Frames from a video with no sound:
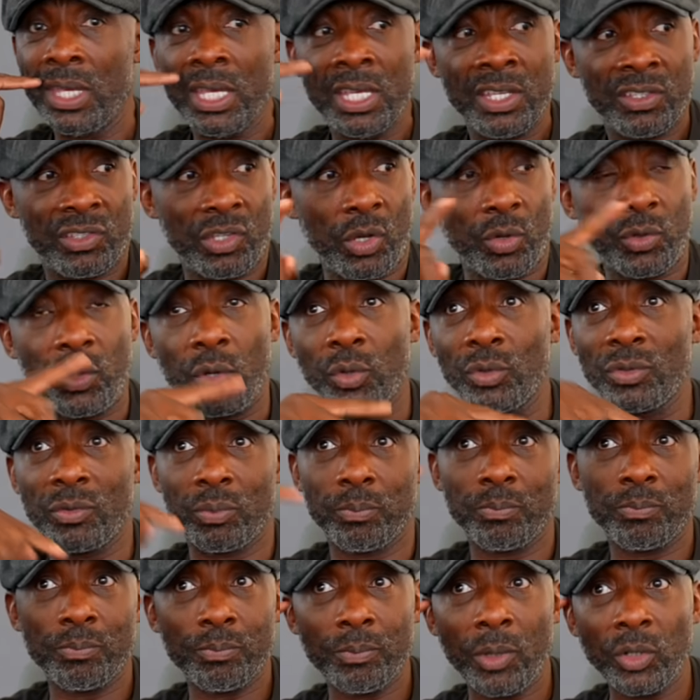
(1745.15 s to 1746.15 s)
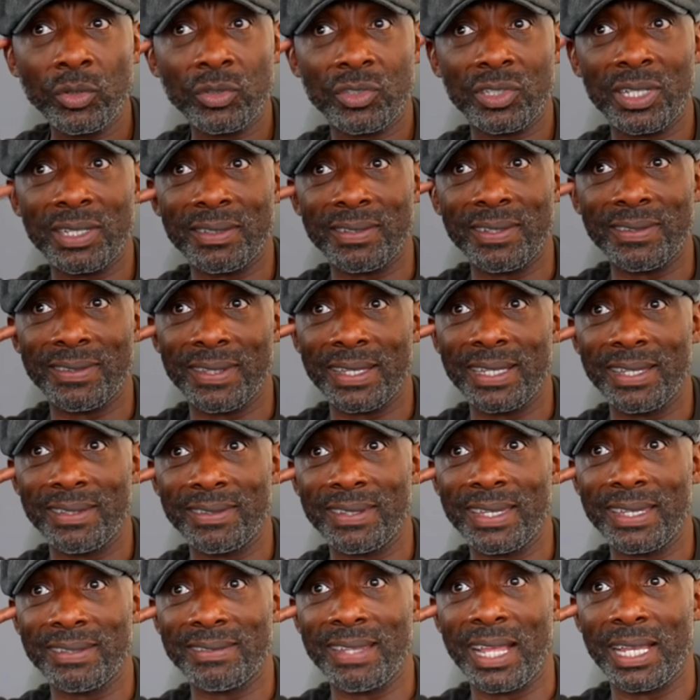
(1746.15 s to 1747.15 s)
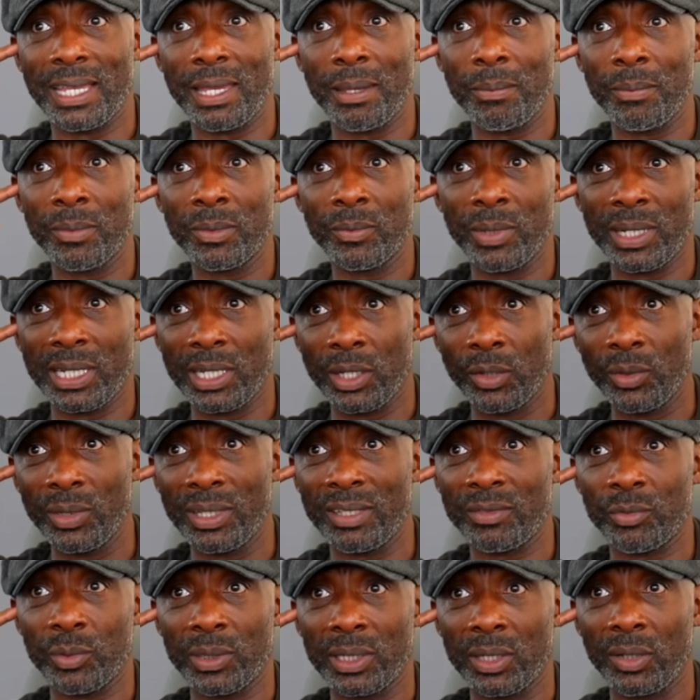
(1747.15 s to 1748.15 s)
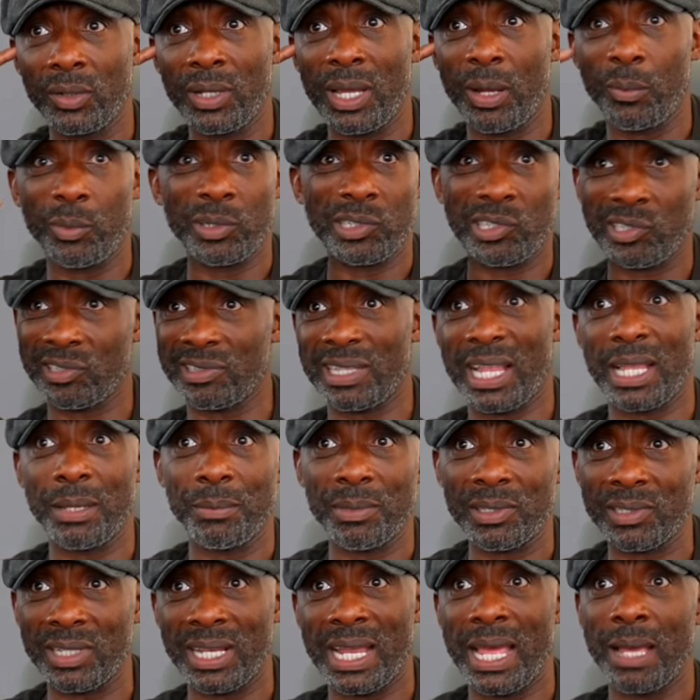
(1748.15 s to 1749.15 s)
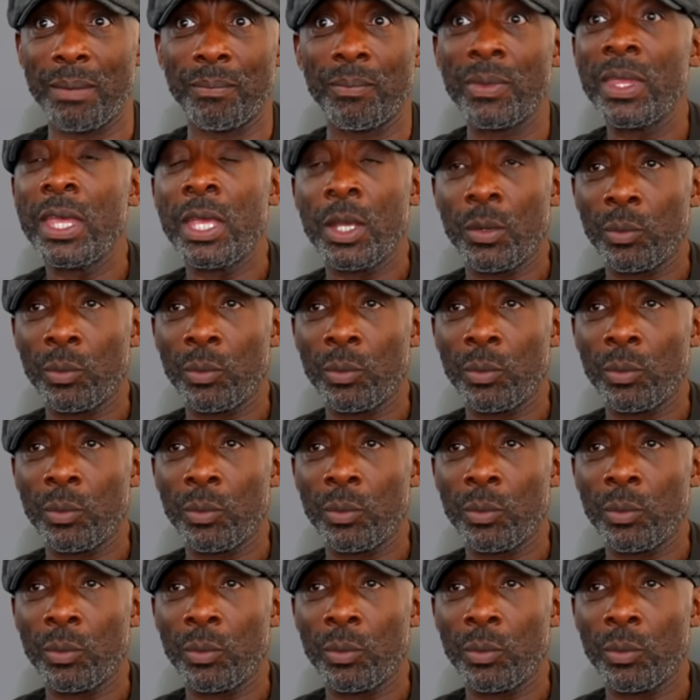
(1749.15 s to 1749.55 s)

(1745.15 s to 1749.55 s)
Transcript: So those bullshitters in his ear tell him, we're going to do this, we're going to do that. We'll just tell him it's going to happen.